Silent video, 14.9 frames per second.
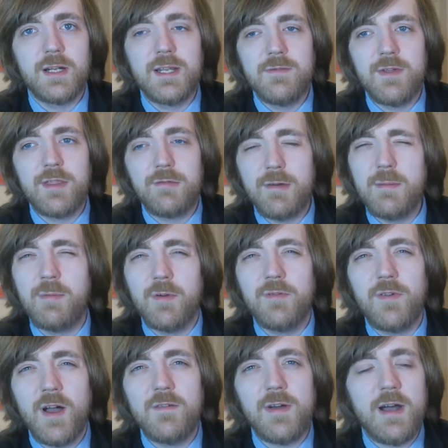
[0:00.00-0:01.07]
I'd give it a
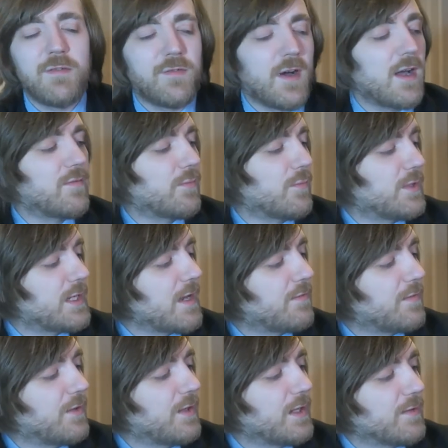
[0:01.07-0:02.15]
3.5 out of 5, and would we'll
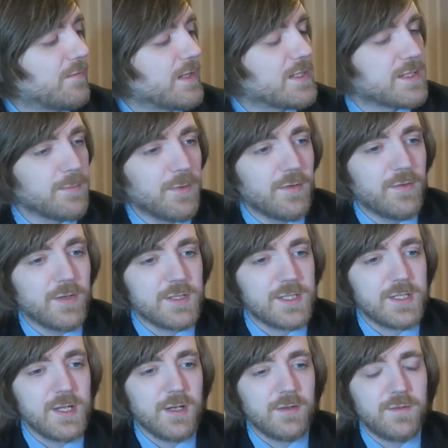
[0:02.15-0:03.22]
definitely read some of her
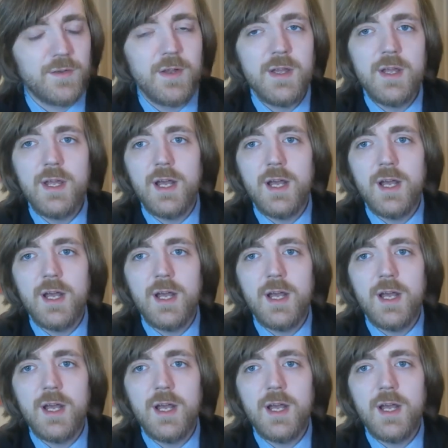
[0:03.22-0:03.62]
stuff.